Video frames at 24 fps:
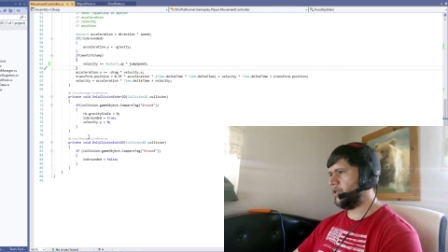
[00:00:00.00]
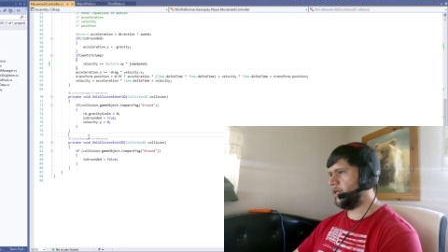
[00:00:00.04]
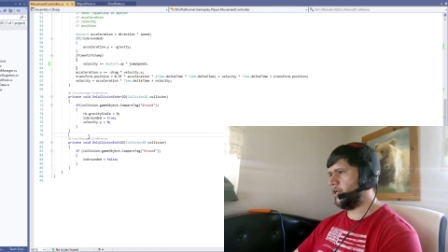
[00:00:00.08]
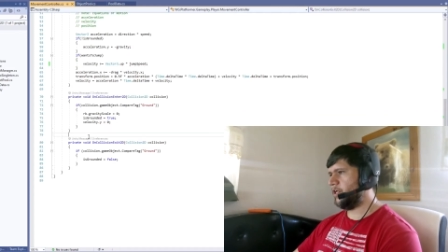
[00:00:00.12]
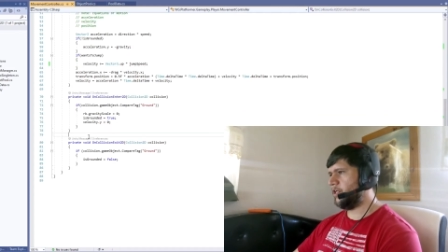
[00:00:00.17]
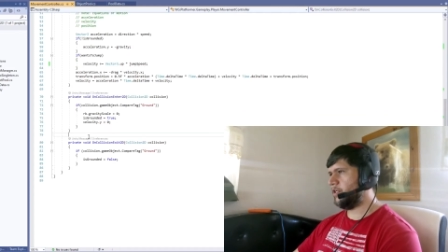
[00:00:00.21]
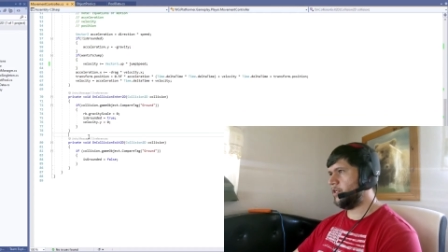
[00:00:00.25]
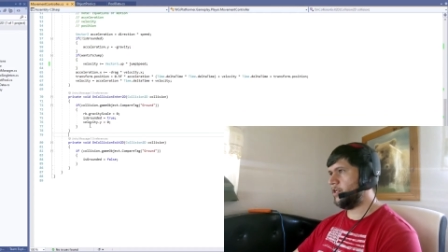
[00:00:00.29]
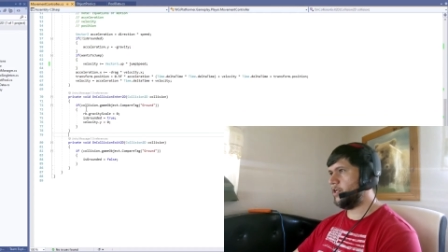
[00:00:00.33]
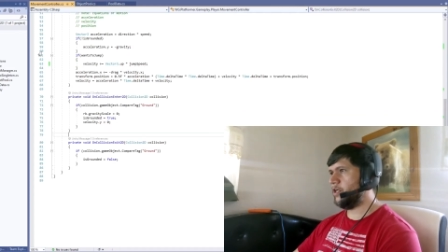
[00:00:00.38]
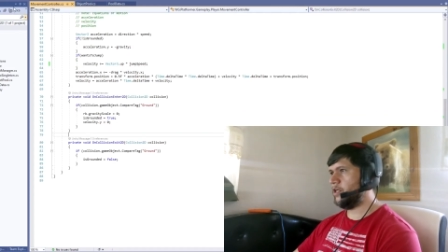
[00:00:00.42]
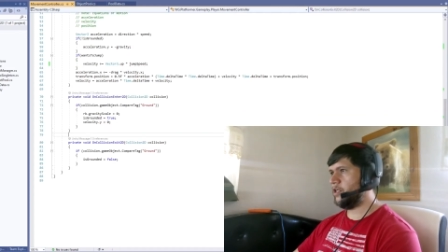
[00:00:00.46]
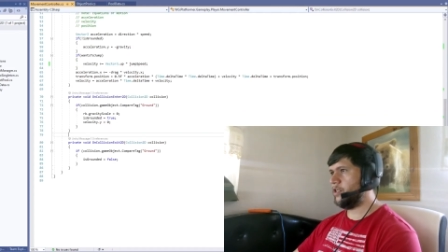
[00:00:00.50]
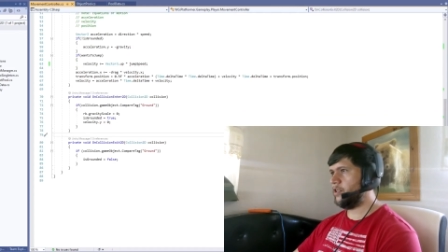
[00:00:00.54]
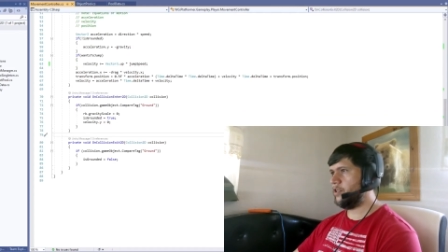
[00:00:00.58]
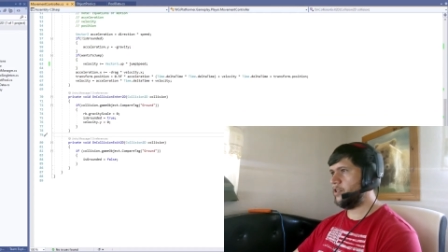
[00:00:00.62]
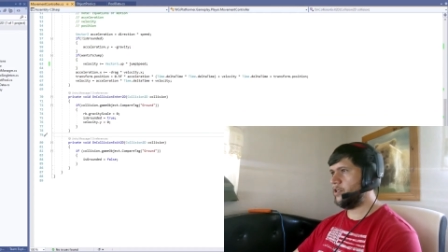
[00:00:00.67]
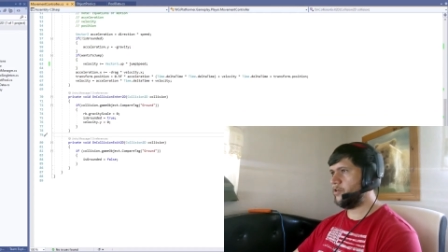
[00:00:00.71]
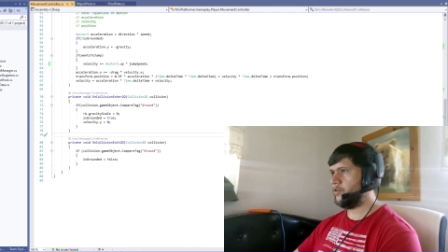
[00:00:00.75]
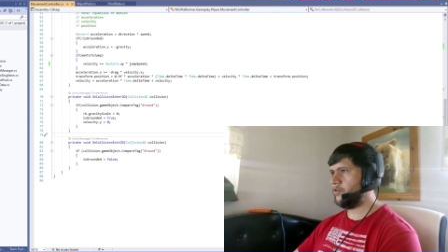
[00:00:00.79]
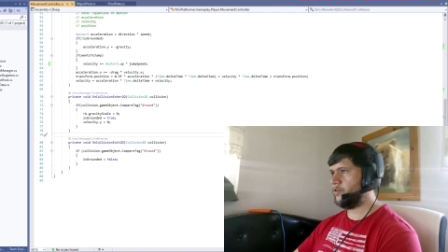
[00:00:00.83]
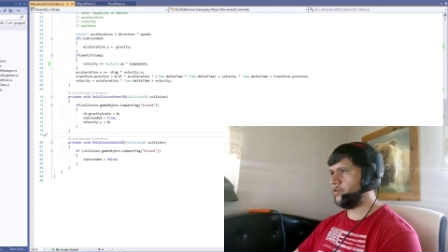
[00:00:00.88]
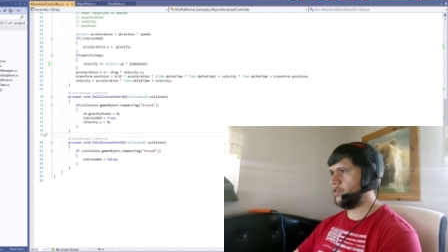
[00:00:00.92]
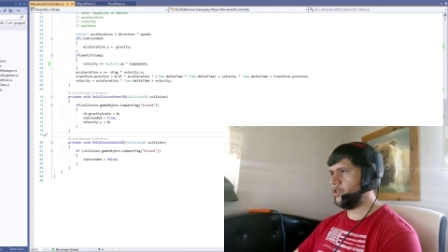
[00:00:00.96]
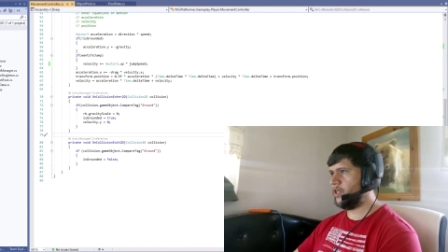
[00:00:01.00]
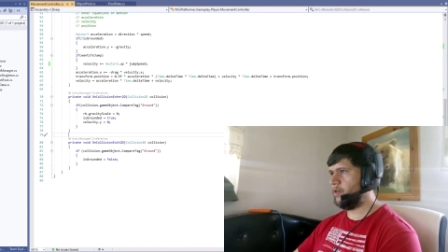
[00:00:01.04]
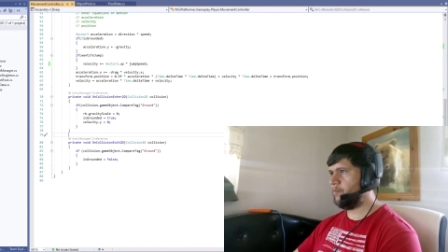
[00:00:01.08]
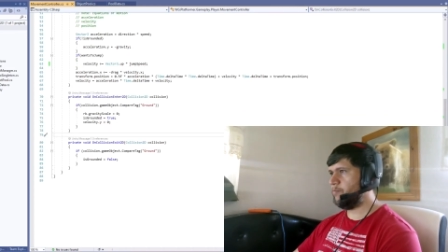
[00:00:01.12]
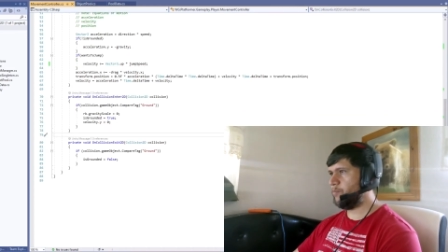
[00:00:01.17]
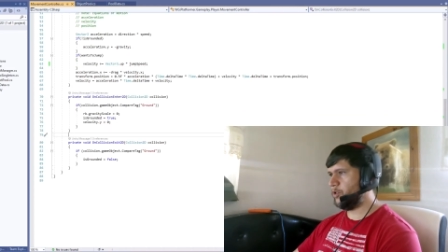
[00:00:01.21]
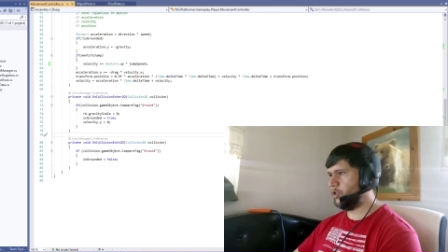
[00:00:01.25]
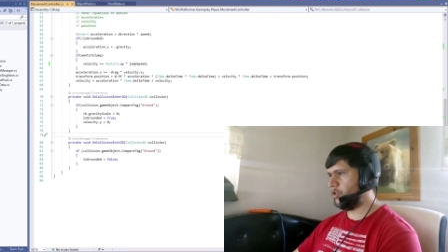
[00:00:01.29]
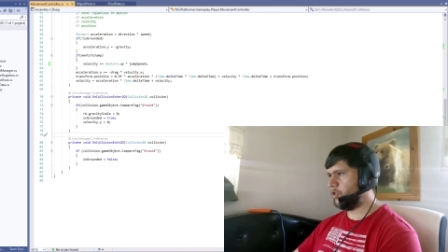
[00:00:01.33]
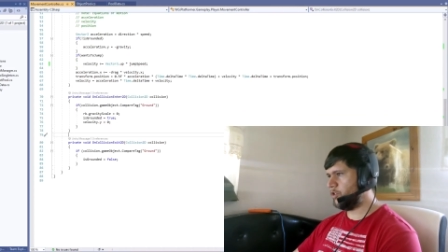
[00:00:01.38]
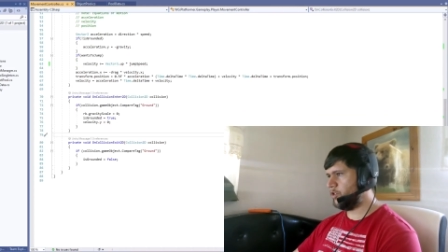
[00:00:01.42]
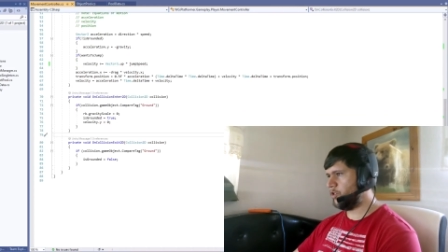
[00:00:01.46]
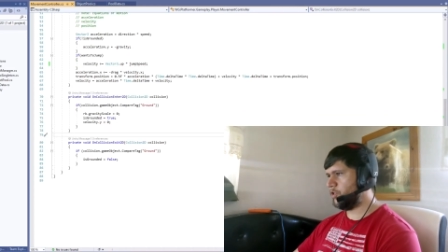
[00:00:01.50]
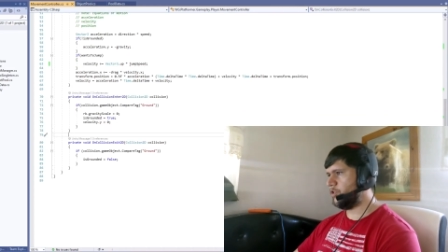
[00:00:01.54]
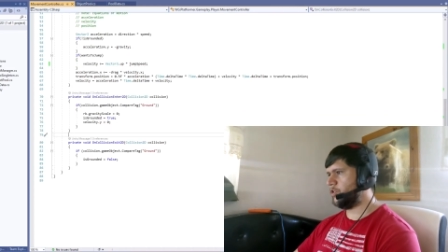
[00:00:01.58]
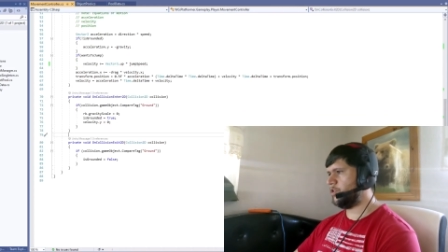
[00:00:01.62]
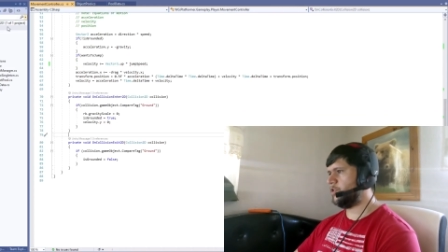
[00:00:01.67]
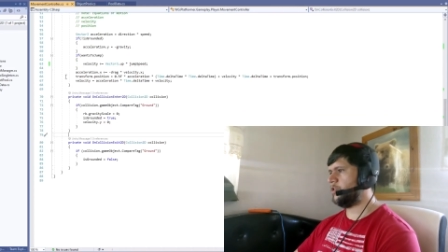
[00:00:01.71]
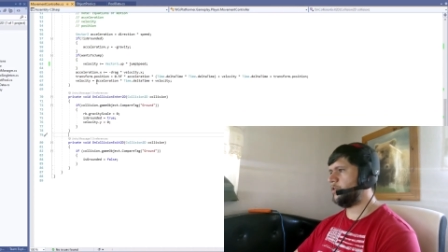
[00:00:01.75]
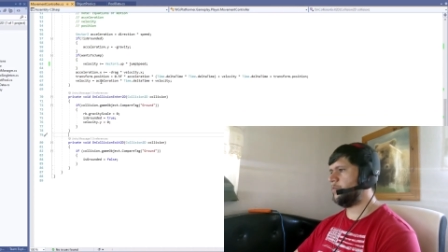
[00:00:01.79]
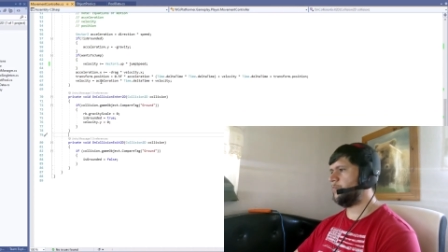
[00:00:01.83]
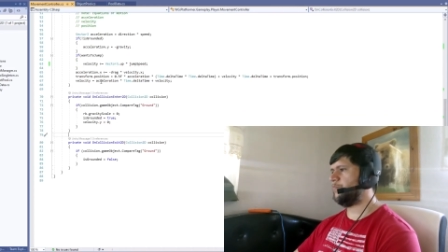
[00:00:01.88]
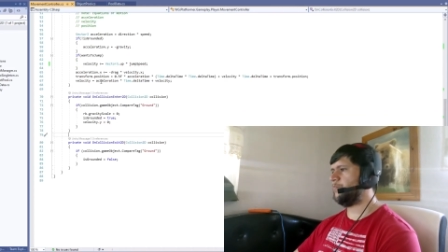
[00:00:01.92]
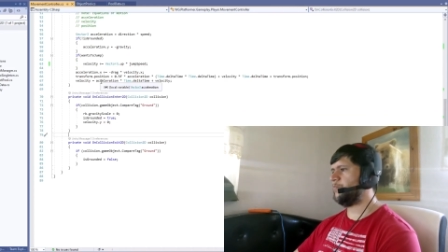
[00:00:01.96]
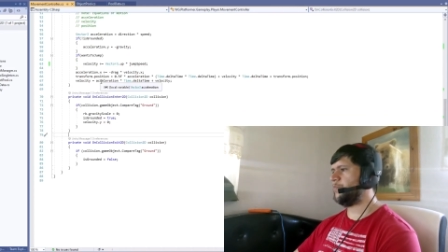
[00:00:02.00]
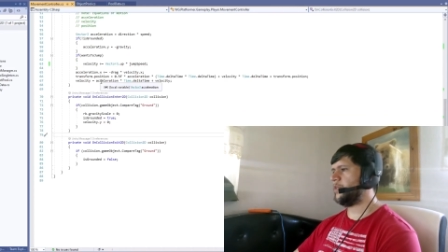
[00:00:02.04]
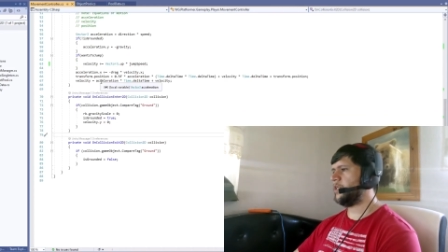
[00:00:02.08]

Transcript: on those inputs.